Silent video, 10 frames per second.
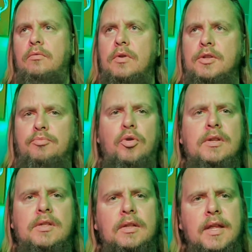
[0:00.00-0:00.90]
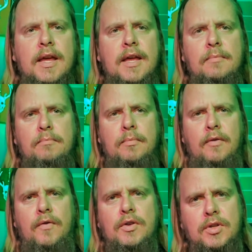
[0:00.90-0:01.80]
It's pretty slim. It
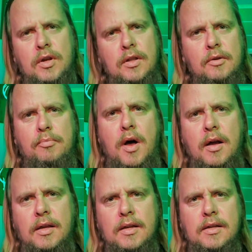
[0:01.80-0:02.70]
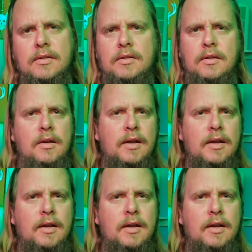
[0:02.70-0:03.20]
feels good in the pockets.